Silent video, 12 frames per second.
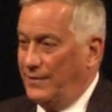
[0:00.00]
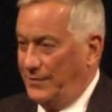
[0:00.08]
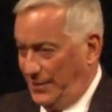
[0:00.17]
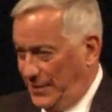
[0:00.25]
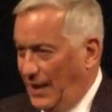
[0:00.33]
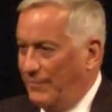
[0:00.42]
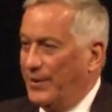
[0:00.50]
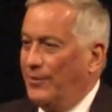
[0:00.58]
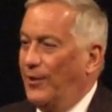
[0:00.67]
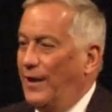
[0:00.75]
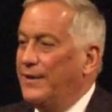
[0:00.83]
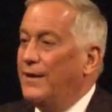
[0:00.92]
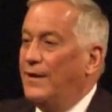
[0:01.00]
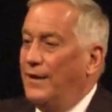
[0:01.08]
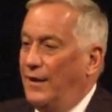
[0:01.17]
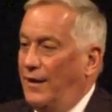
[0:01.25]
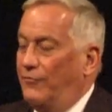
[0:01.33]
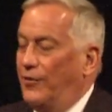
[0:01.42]
the copyright,
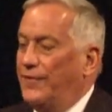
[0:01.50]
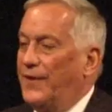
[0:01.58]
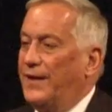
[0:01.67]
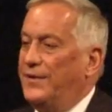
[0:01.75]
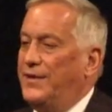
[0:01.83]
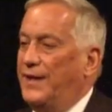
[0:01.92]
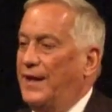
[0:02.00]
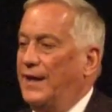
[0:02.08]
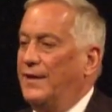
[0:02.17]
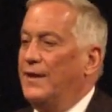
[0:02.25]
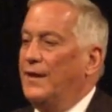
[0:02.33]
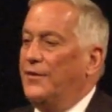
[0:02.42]
of what they did.